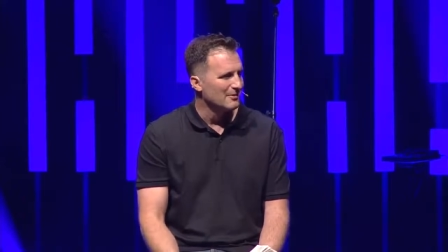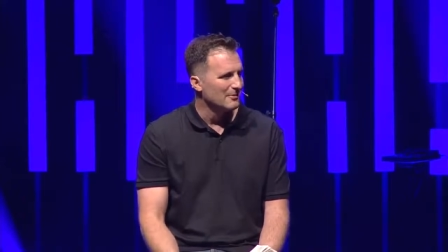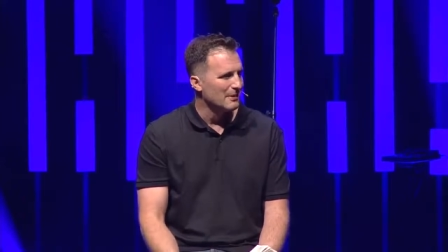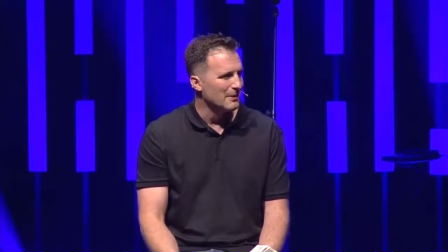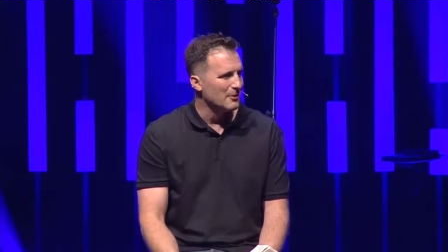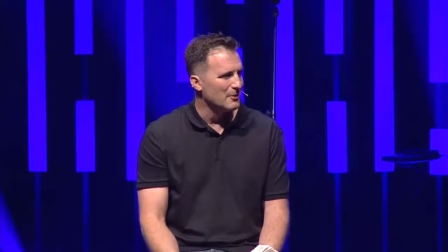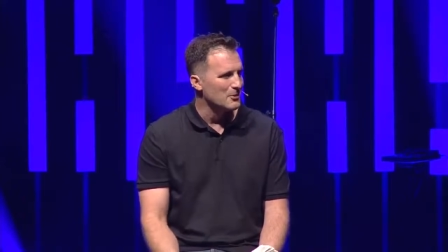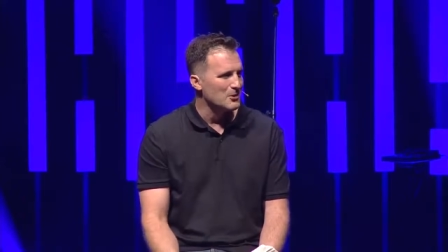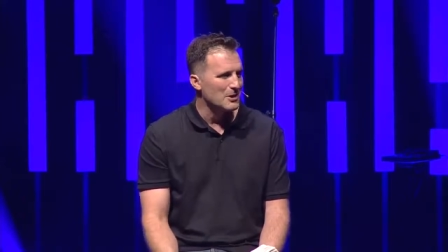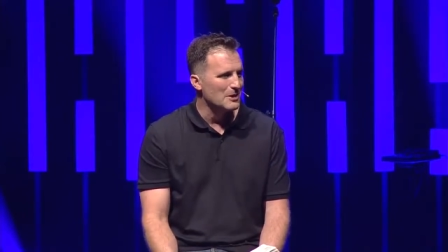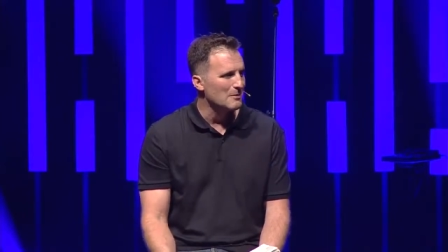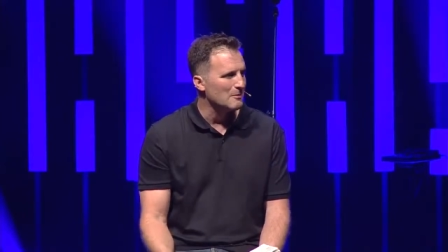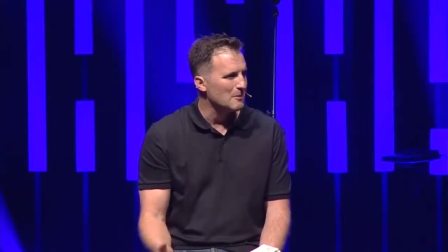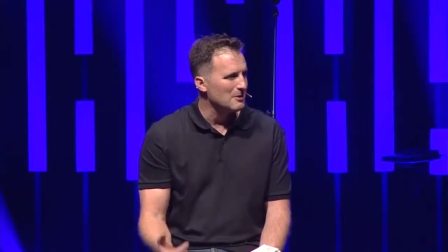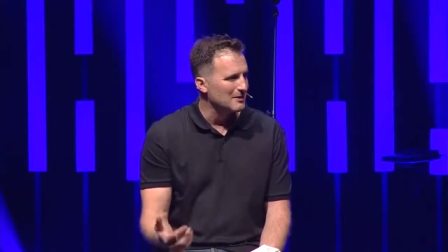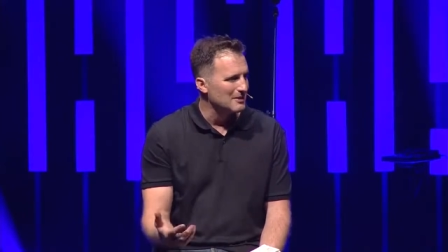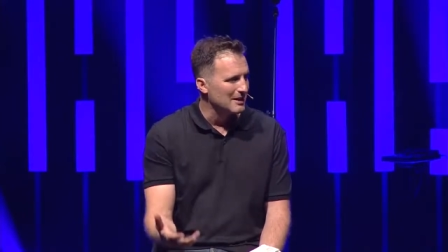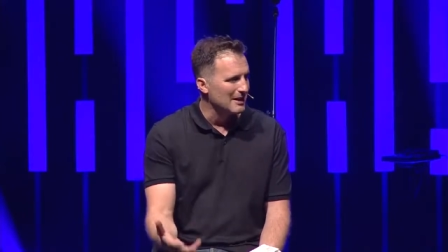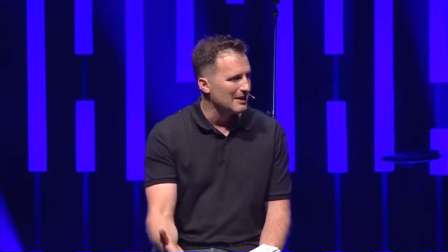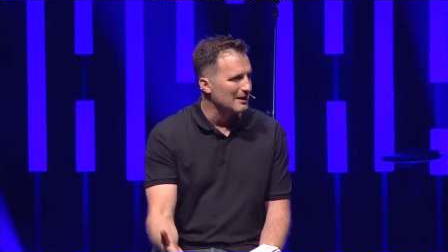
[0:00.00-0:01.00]
We don't treat them
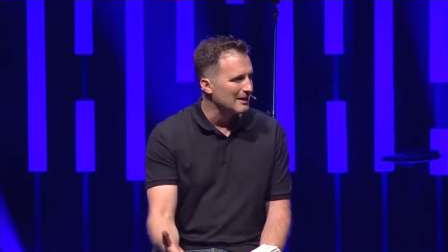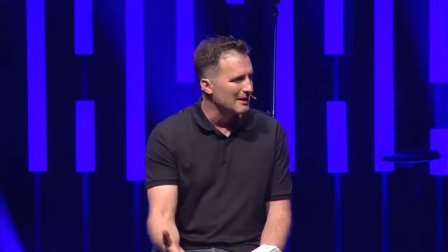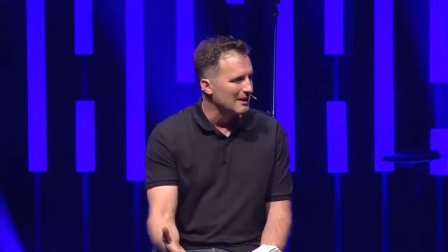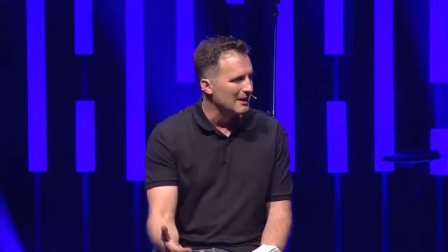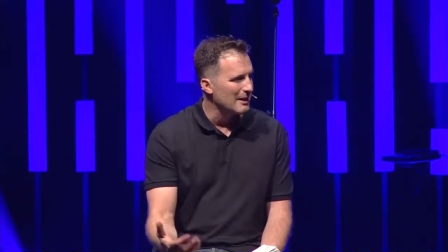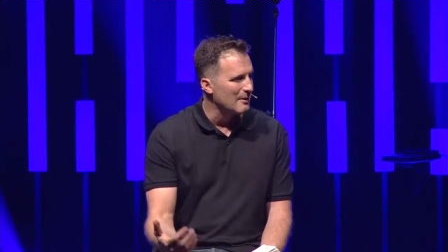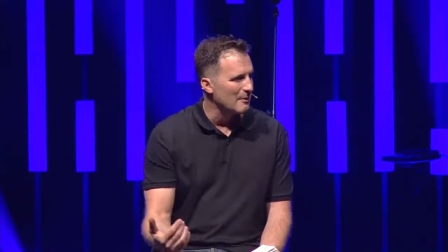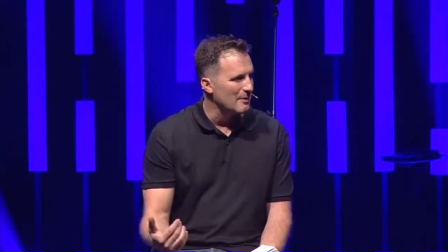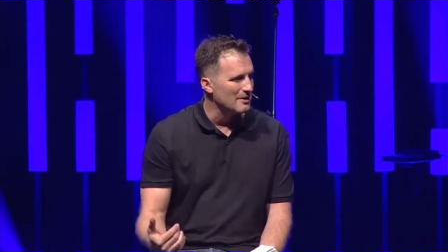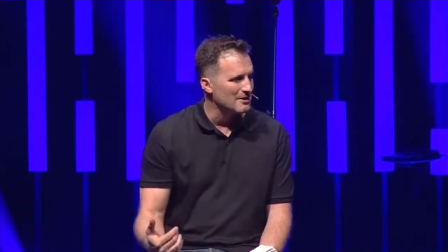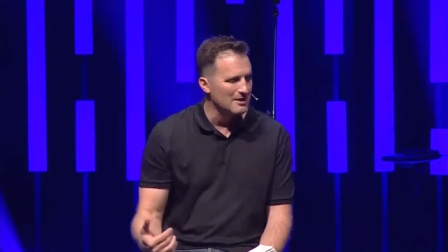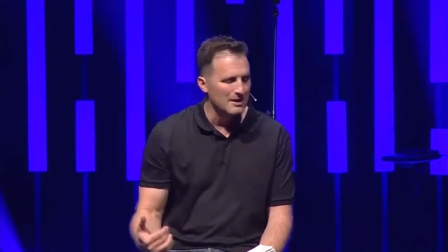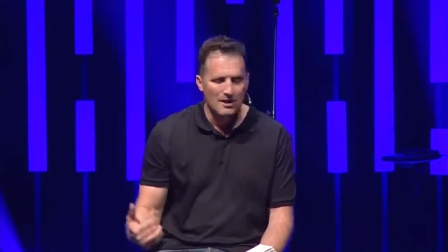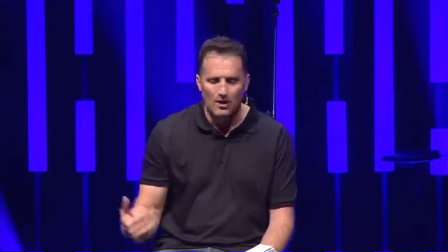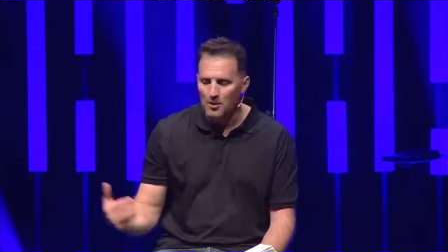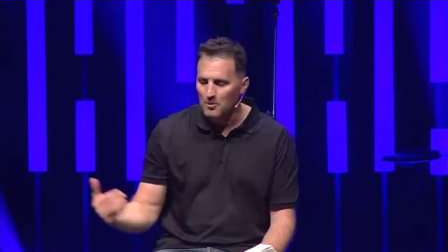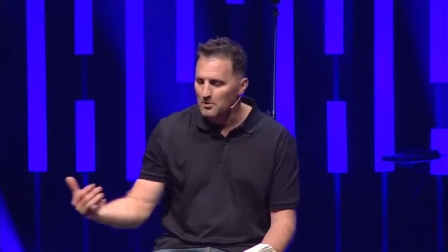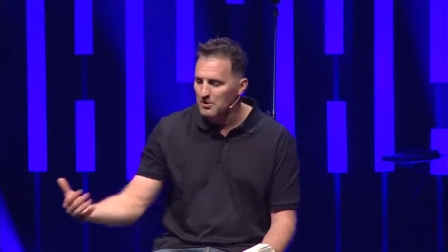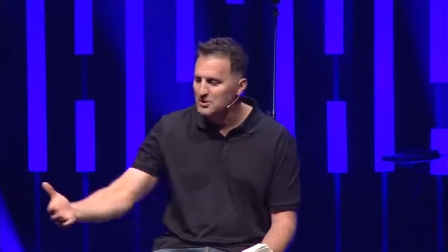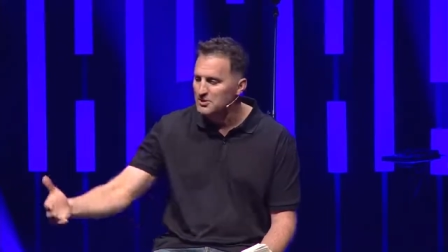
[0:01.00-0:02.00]
with dignity. We see
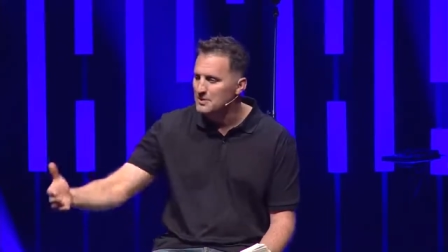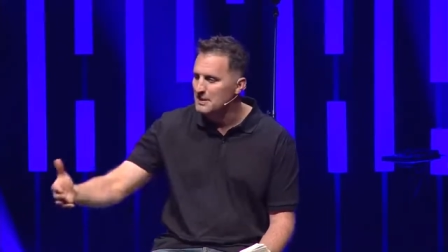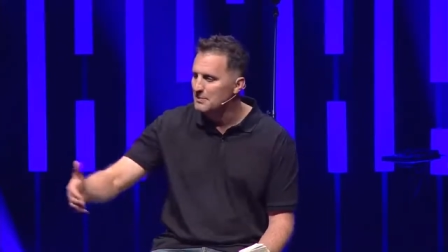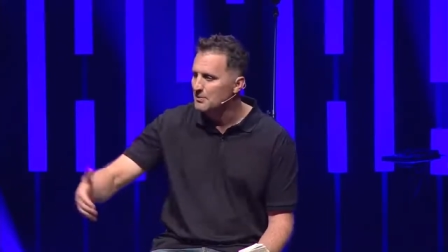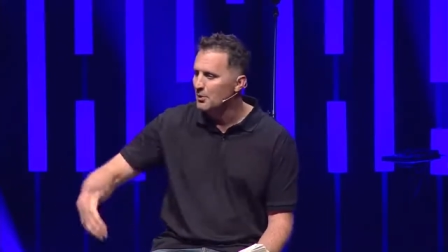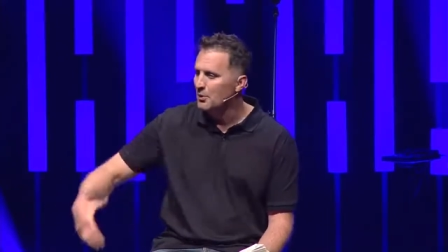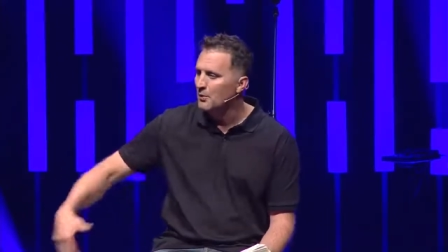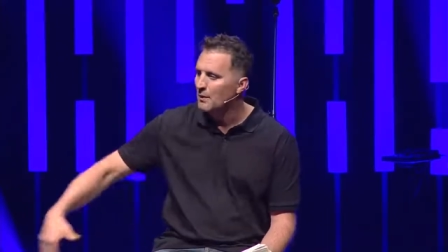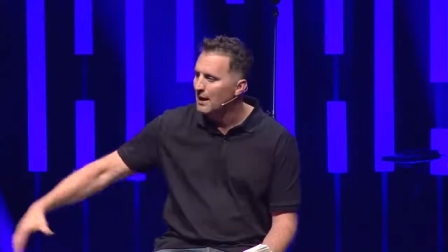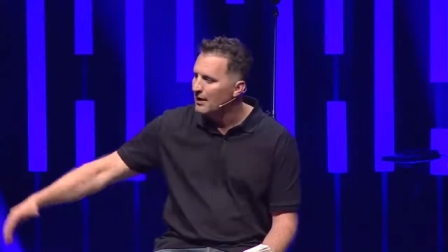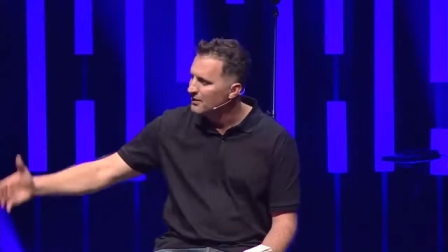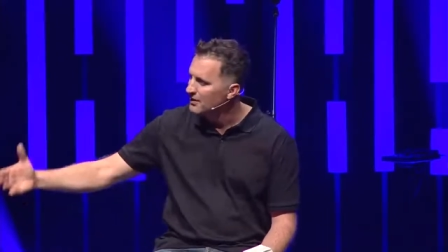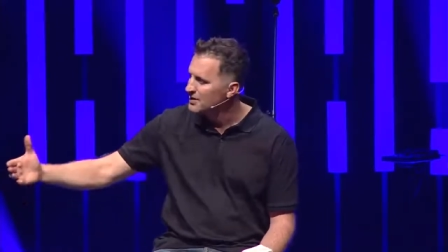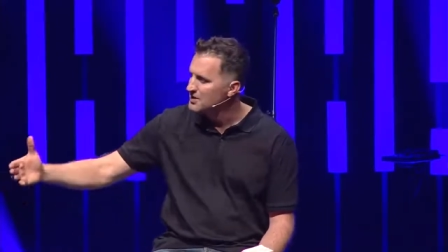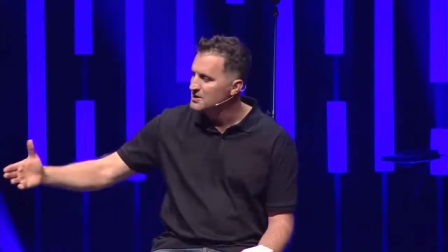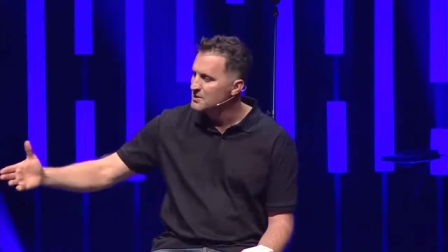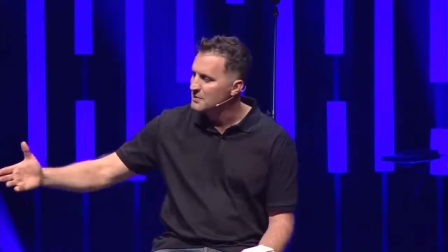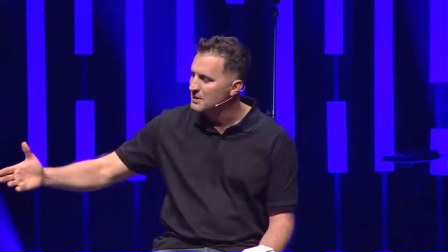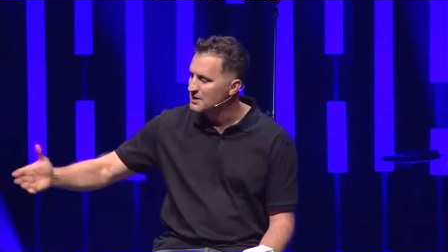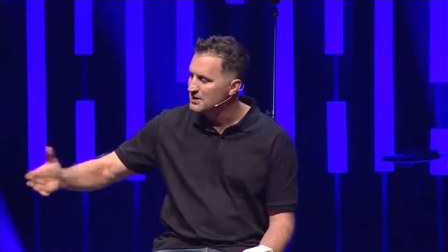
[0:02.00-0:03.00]
homeless people around
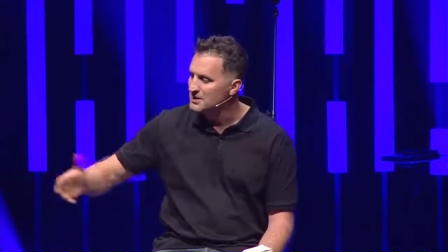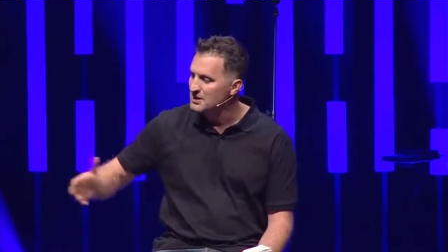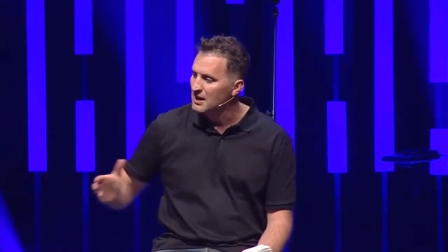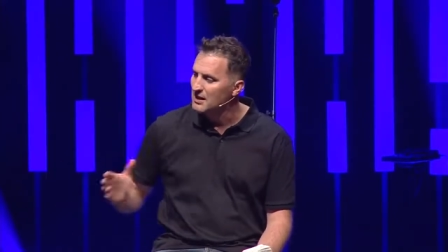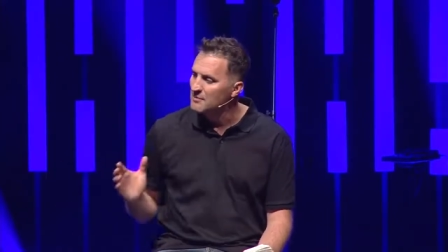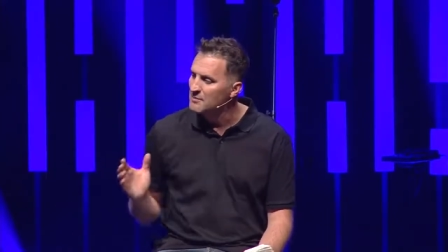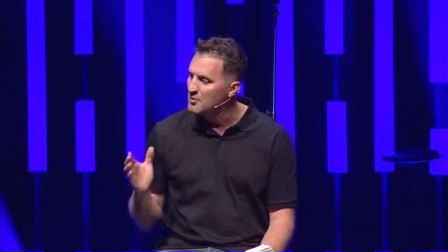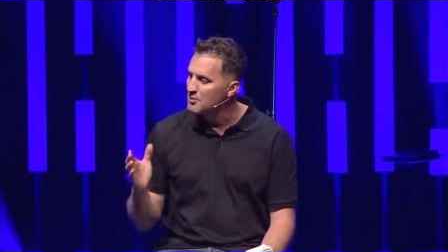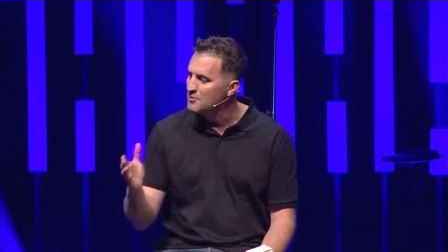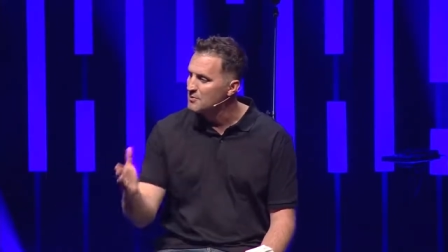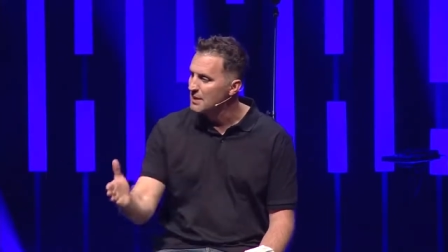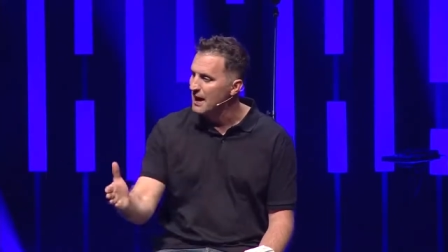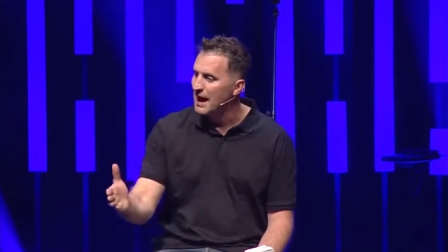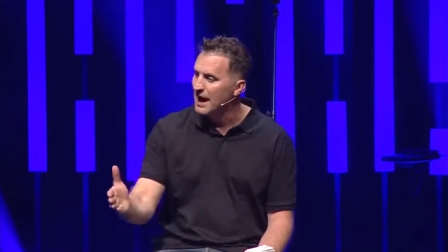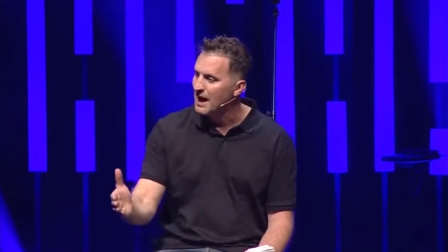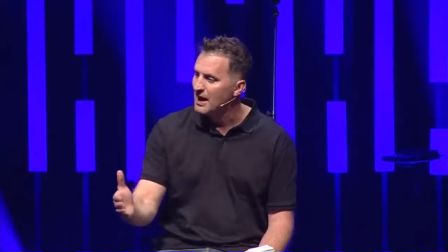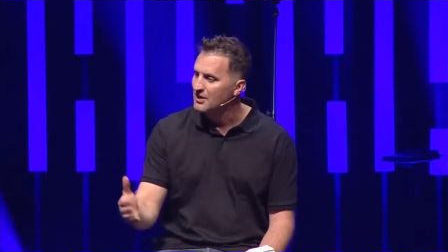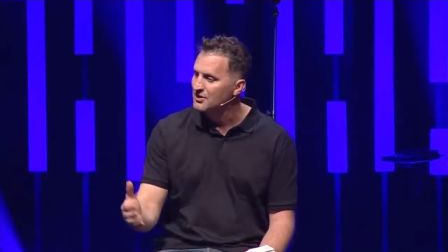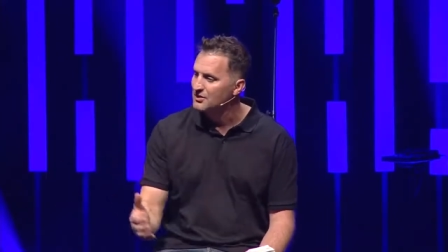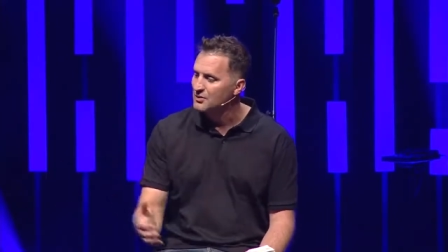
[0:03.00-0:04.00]
us and we just kind of move
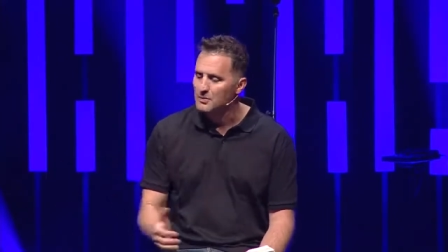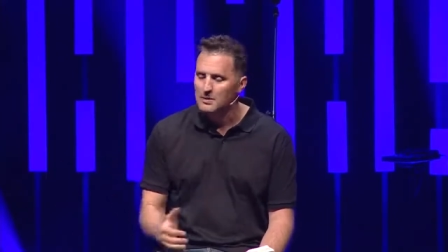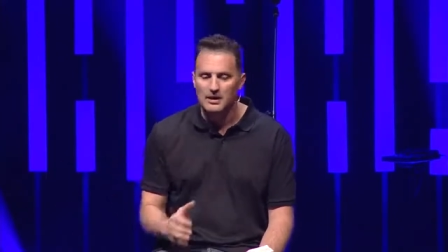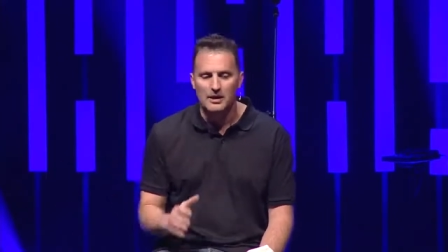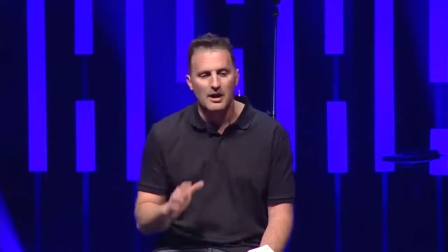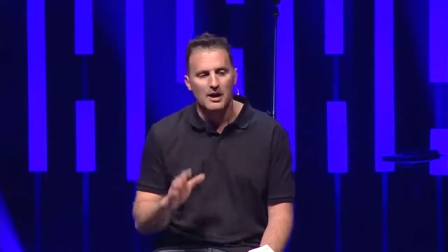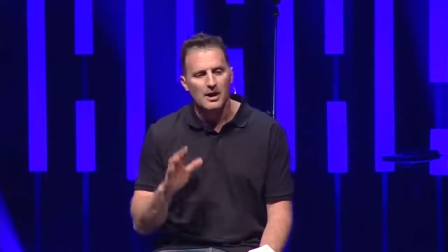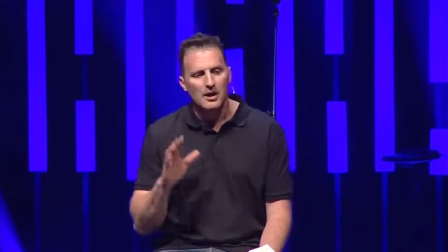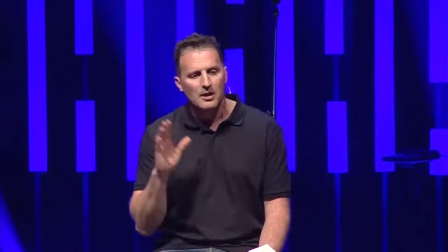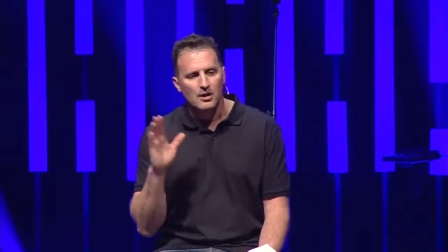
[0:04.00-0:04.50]
past or we